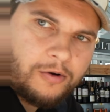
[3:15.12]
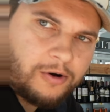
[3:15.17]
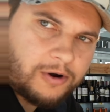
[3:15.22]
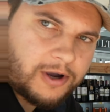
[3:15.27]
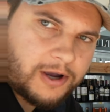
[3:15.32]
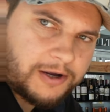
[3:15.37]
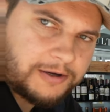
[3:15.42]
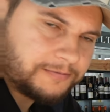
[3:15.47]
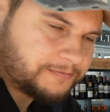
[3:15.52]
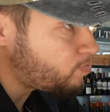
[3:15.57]

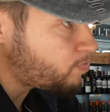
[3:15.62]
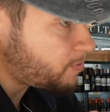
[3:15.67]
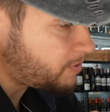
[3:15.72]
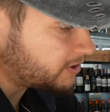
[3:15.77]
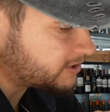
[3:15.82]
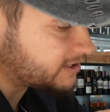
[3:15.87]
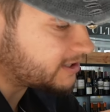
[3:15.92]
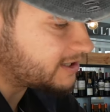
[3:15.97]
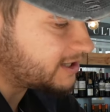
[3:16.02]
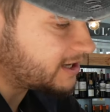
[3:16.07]
Okay,
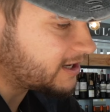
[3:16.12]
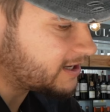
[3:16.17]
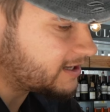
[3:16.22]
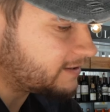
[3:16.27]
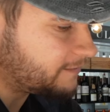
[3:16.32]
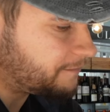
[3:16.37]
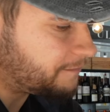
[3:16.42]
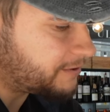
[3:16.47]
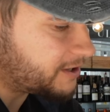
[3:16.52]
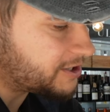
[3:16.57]
is it like
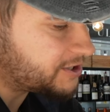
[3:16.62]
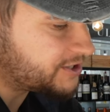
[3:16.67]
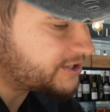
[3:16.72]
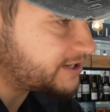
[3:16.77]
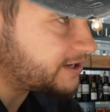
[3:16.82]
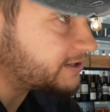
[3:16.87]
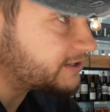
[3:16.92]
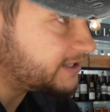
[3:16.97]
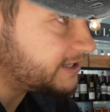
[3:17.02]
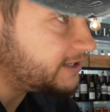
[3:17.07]
a fresh
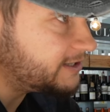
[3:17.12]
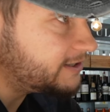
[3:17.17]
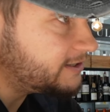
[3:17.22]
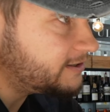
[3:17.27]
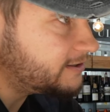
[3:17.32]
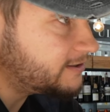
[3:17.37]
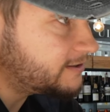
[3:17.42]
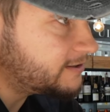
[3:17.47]
sardine?